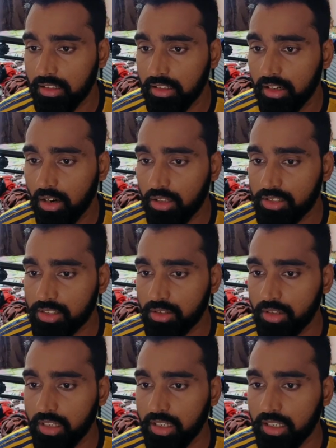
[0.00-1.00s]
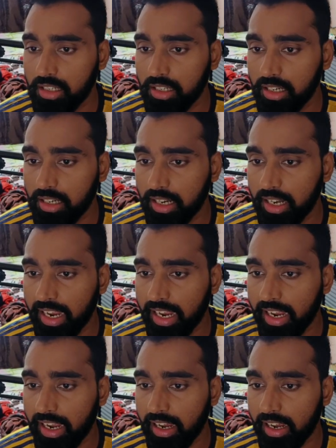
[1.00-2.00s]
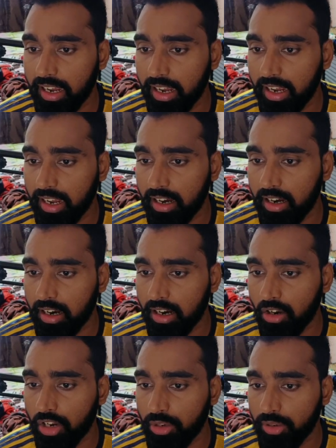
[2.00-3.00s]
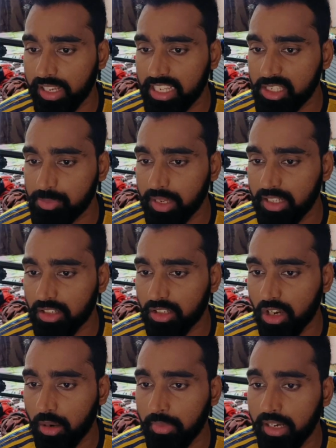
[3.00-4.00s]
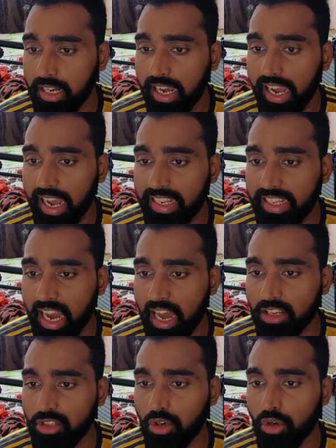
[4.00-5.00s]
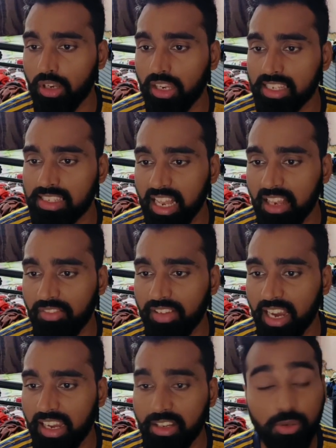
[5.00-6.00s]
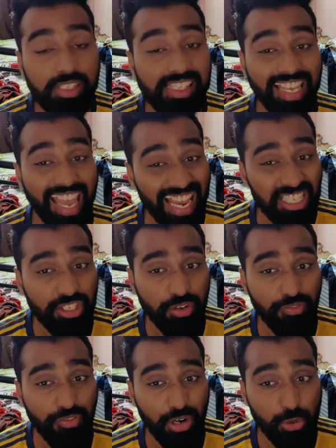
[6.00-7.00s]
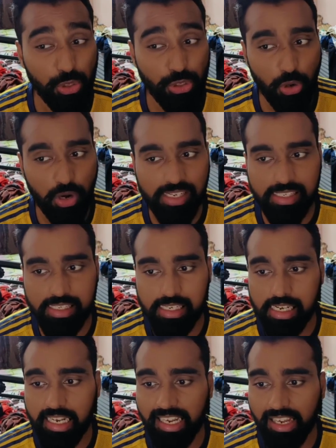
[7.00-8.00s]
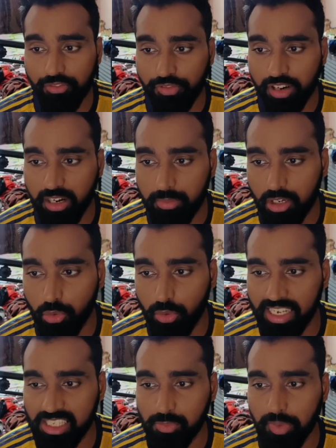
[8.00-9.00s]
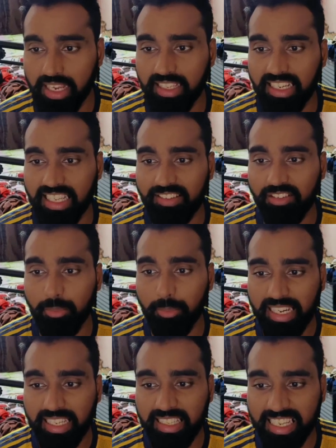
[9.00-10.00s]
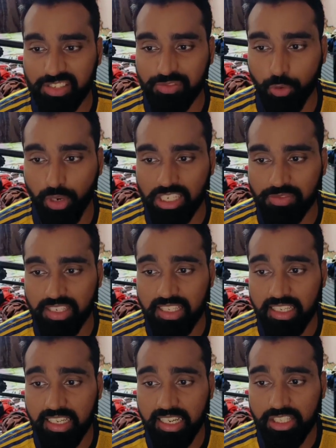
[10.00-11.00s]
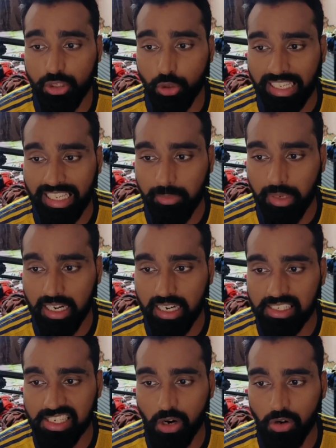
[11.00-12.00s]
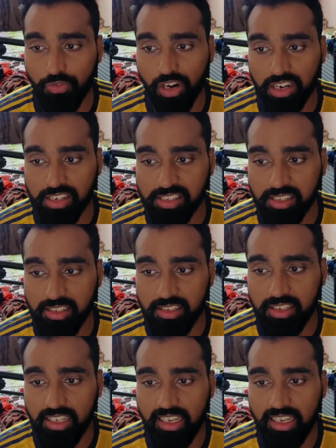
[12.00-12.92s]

Also, uh, uh according to ESPN.com, Edgardo La Salvia, who is the agent of Facundo Torres, confirmed to ESPN that he will meet in the next few days with Tony Lima, a scout for Arsenal.